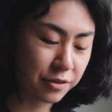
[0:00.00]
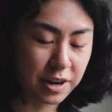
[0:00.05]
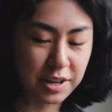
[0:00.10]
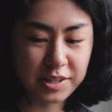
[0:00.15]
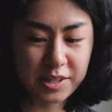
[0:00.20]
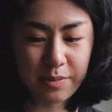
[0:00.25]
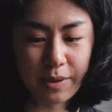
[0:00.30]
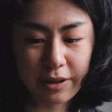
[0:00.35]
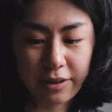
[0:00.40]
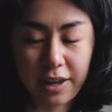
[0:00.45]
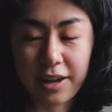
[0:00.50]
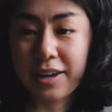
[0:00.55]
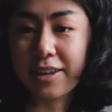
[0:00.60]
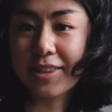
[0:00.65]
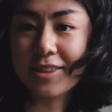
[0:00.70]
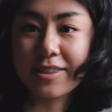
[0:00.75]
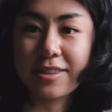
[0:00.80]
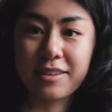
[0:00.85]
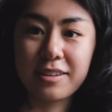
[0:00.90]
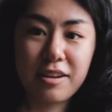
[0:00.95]
friends about like
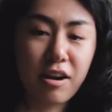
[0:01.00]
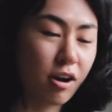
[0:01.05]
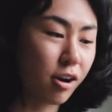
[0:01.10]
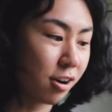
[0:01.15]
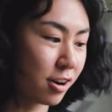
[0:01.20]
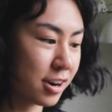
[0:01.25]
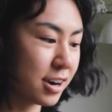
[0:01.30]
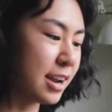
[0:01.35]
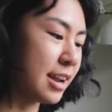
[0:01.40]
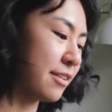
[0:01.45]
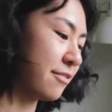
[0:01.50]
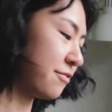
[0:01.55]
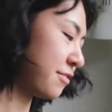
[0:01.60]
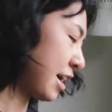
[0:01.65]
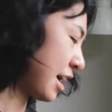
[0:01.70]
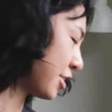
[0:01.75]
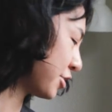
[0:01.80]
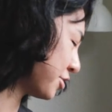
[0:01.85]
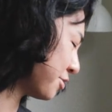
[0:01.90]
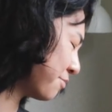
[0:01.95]
art and
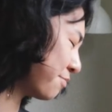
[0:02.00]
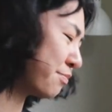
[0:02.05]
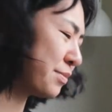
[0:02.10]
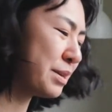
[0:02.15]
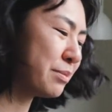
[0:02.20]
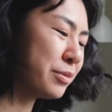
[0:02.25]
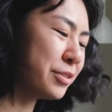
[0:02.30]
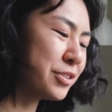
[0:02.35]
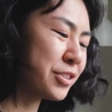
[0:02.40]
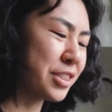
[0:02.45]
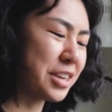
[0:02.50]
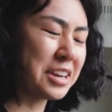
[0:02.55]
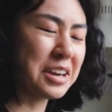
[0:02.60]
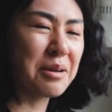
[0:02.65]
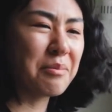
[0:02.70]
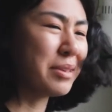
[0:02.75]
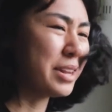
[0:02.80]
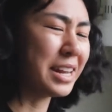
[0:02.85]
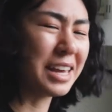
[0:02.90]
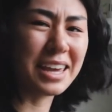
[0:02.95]
fashion, people think
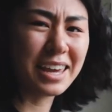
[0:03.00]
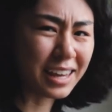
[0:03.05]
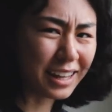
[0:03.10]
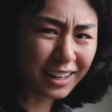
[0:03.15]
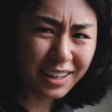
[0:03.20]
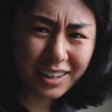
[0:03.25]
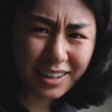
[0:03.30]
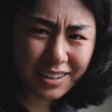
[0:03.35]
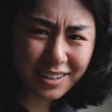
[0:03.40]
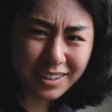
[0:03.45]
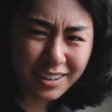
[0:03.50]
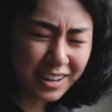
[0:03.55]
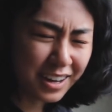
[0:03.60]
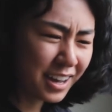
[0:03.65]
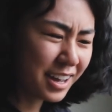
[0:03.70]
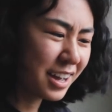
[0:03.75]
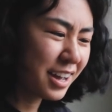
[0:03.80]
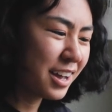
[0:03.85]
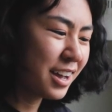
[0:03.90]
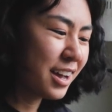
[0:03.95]
I'm an idiot.
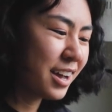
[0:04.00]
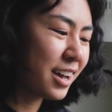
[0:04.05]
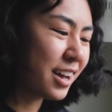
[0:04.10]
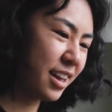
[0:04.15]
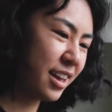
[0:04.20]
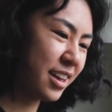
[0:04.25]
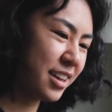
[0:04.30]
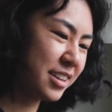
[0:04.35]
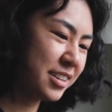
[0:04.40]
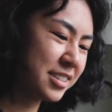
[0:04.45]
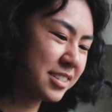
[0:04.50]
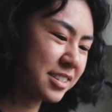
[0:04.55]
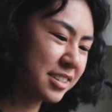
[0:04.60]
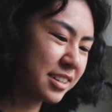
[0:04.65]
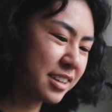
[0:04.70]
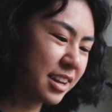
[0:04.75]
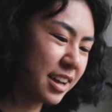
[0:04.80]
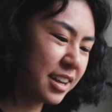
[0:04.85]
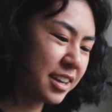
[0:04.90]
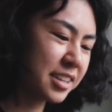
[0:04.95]
And
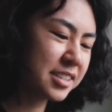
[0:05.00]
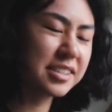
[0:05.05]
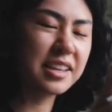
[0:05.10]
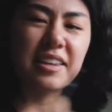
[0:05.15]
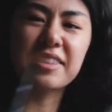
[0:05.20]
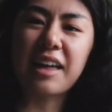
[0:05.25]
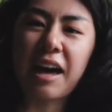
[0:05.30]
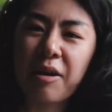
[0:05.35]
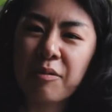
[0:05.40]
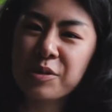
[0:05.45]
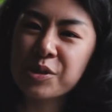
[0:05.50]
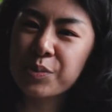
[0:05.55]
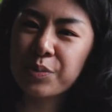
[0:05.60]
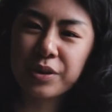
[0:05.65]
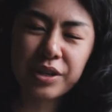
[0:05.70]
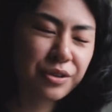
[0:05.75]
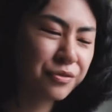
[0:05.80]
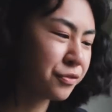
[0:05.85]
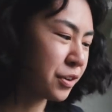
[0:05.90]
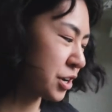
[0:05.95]
I guess like that was
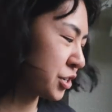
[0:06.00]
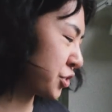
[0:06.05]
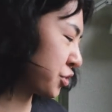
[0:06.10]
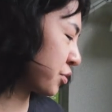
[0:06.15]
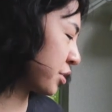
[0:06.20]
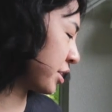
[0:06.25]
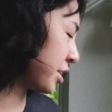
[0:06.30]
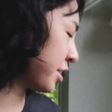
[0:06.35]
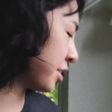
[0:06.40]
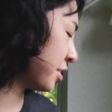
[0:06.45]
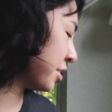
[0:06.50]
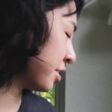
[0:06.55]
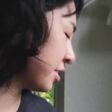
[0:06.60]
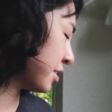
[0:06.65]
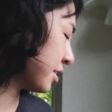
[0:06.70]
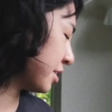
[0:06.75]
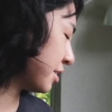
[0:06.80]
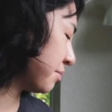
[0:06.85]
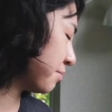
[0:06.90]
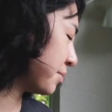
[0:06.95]
pretty frustrating
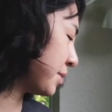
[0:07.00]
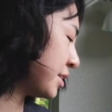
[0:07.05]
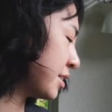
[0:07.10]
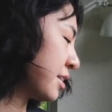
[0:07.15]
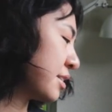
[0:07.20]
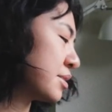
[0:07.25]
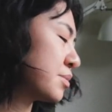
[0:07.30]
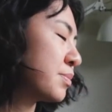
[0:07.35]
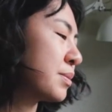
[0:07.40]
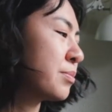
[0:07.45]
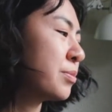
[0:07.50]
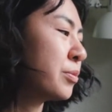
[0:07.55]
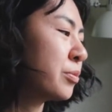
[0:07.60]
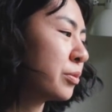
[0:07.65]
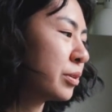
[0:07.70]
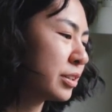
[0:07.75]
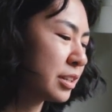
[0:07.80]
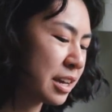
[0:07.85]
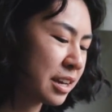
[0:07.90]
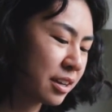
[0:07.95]
because people
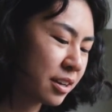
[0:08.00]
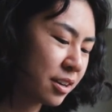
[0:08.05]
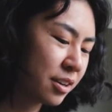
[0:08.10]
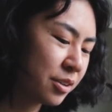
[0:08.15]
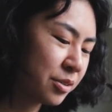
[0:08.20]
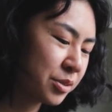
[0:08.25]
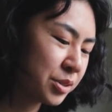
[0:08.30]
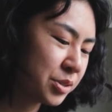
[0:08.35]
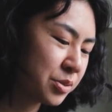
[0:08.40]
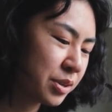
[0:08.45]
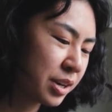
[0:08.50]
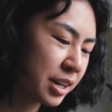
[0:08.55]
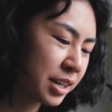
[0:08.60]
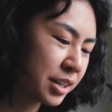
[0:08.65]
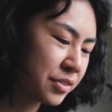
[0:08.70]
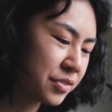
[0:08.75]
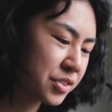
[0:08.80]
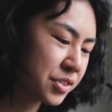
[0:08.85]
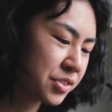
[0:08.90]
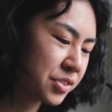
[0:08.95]
were like, oh, you kind
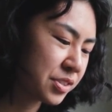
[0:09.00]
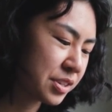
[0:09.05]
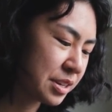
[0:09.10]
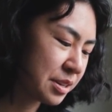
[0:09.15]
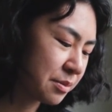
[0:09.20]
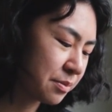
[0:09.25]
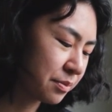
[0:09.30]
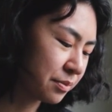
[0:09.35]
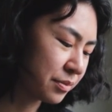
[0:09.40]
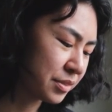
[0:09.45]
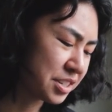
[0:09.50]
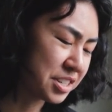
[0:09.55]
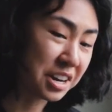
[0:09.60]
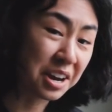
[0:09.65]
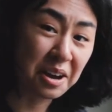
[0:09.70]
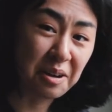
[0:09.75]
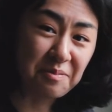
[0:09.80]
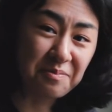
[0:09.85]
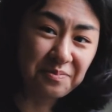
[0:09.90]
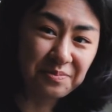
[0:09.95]
of just seem dumb.